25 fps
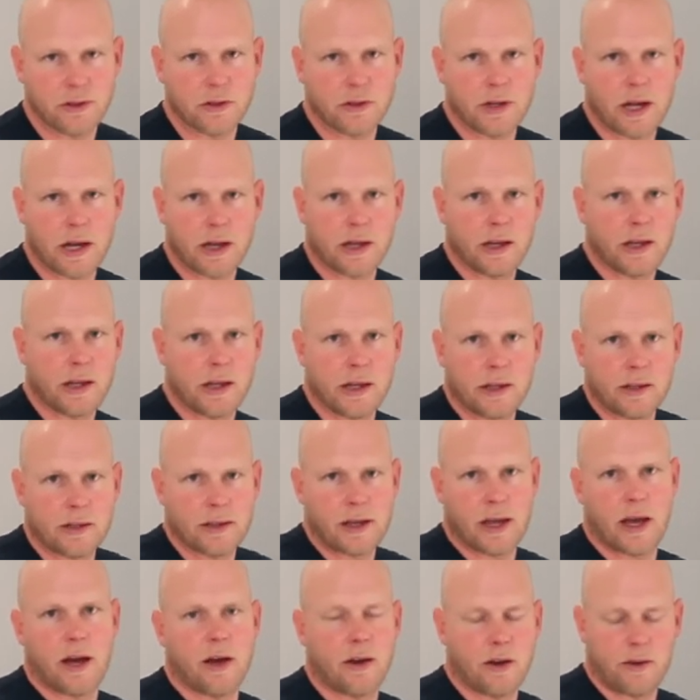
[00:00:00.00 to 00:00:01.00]
You're not going to get
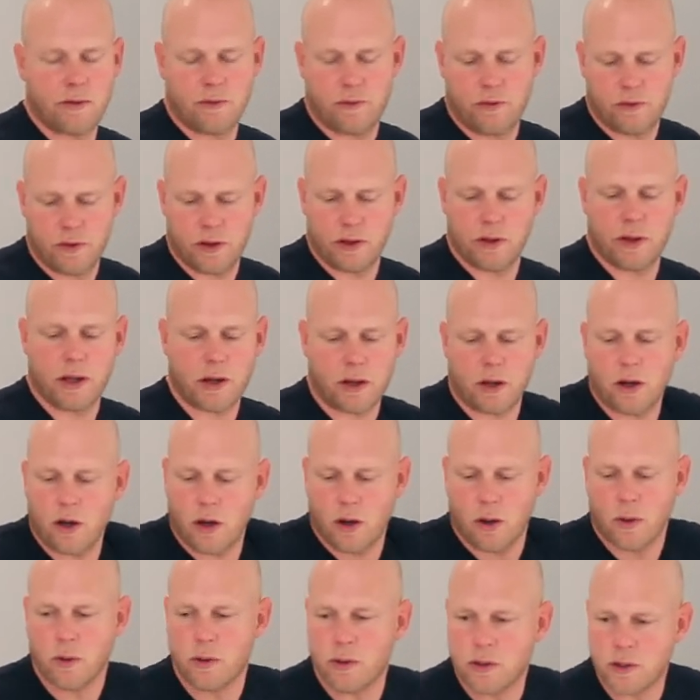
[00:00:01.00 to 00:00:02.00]
down and feel like,
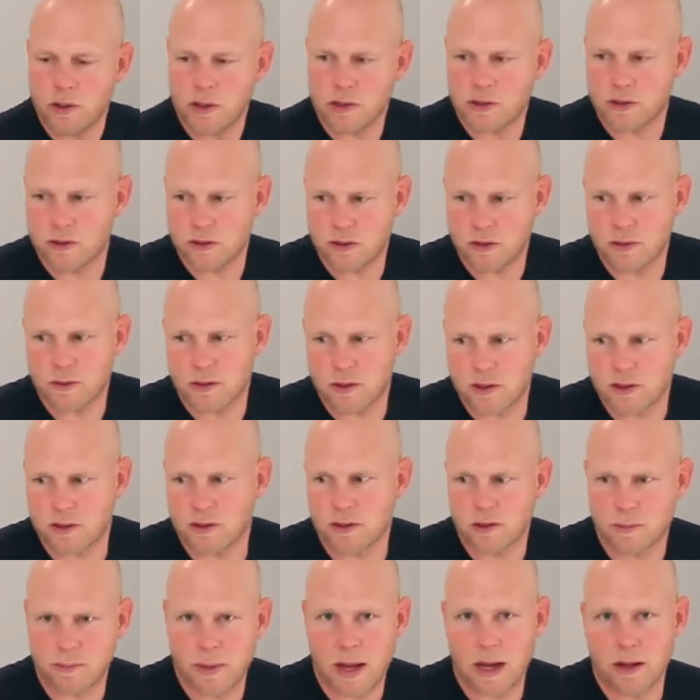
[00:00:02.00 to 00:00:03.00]
oh, this
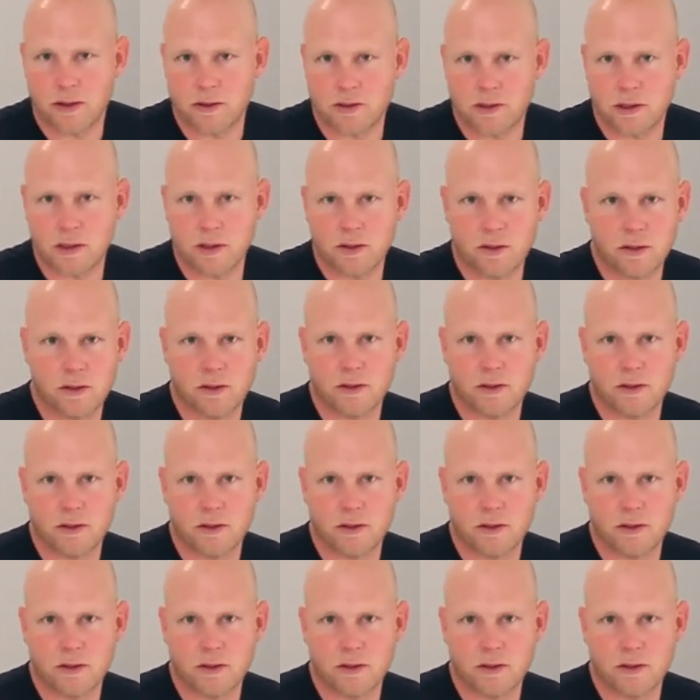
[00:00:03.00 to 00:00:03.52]
is bouncy.